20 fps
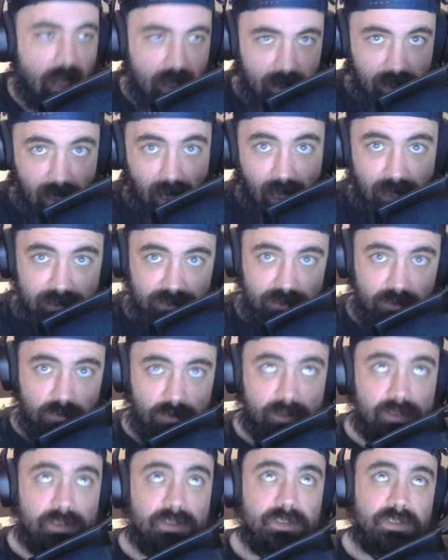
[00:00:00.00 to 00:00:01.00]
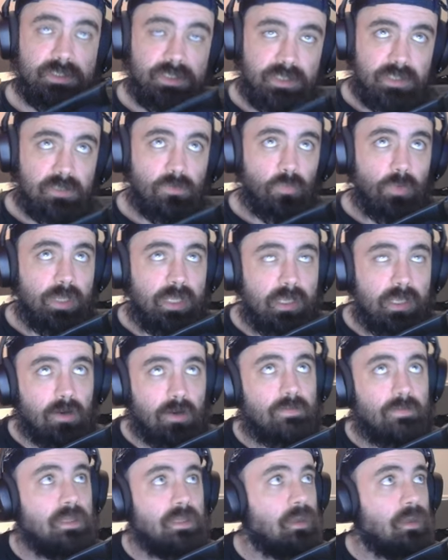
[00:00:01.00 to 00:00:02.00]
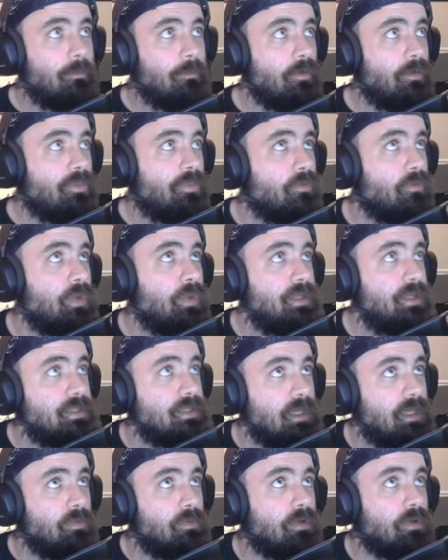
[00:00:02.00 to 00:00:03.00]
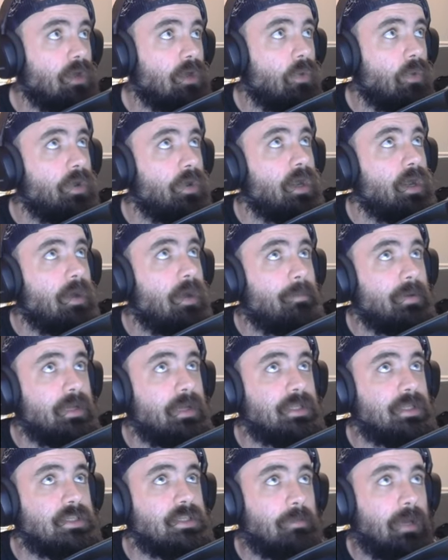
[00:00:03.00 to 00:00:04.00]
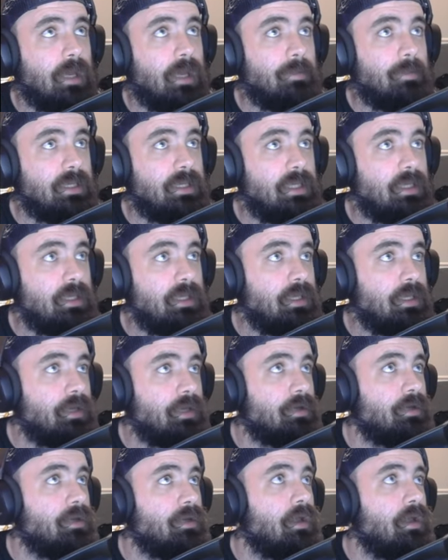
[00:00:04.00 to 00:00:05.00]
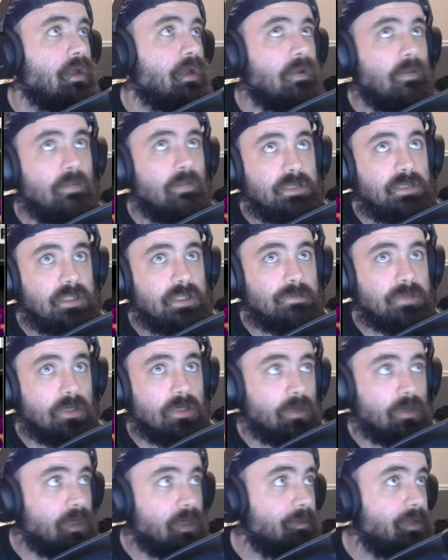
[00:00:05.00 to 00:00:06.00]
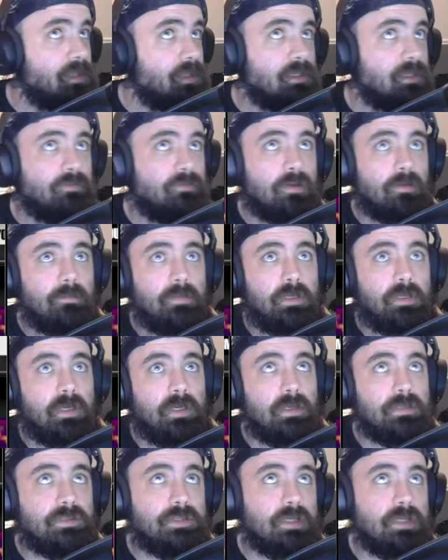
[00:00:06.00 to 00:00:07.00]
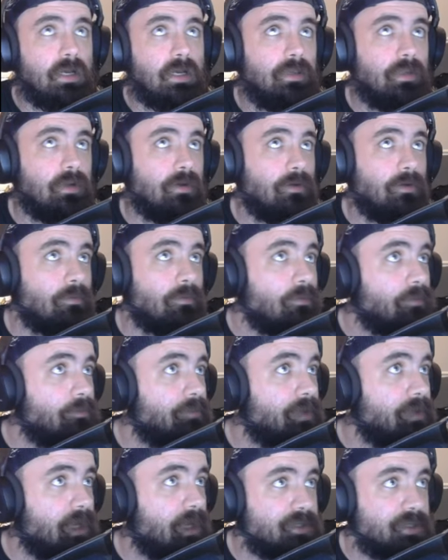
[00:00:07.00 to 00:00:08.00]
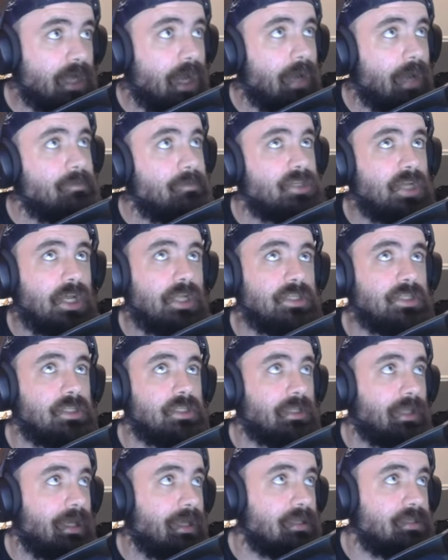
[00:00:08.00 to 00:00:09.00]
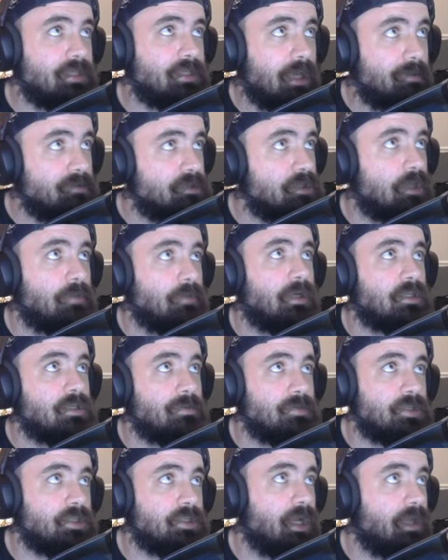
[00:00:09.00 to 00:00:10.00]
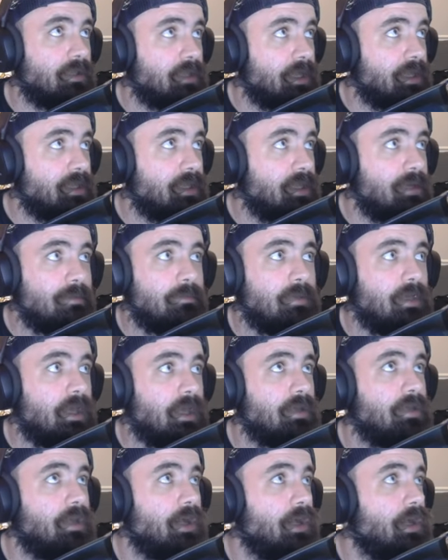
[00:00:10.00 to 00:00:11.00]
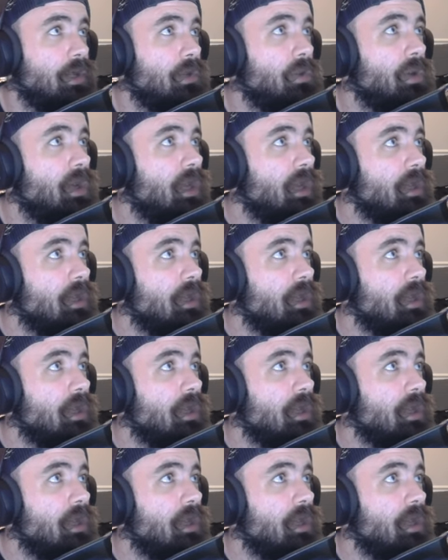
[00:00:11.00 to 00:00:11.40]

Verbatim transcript: And as you can see, we are the number 3 seed. We're going up against the Miami Heat here, and these teams are going to be different because, you know, because I'm changing the landscape so much, I'm just kind of letting the NBA go.